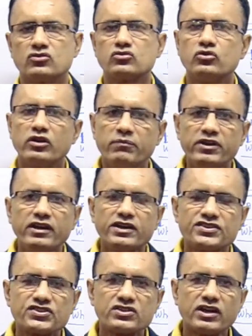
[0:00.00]
should be
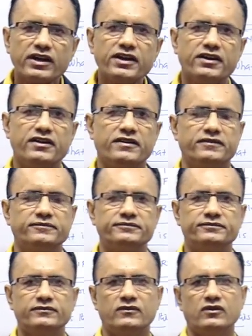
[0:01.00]
studied
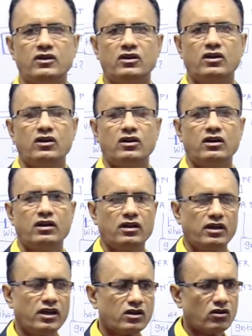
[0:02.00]

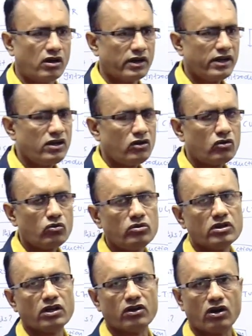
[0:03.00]
according to
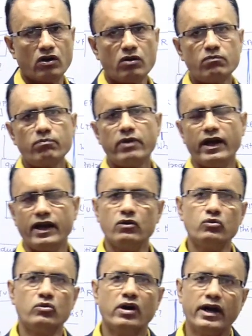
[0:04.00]
the norm,
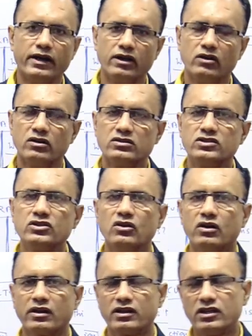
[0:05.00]
value, ideology
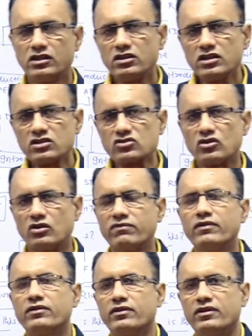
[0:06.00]
or ethics of
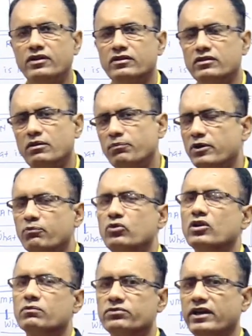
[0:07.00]
the
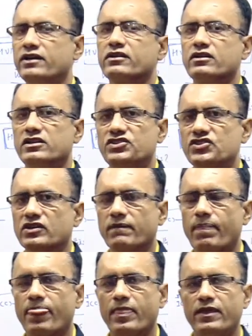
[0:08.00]
people of that culture.
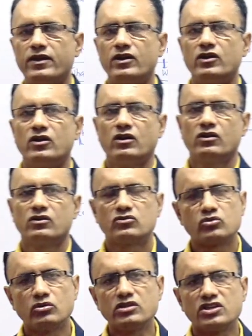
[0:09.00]

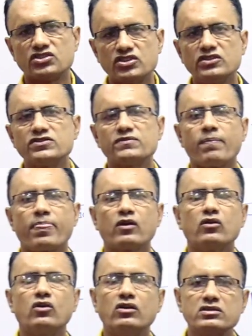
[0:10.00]
So this is
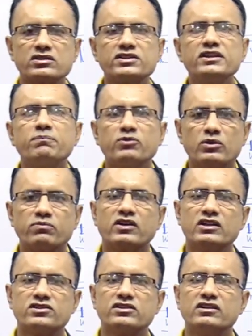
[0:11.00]
concept of
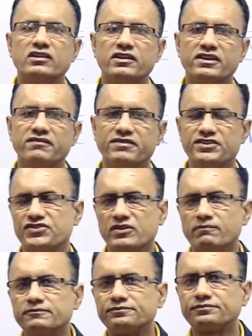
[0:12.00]
culture relativism.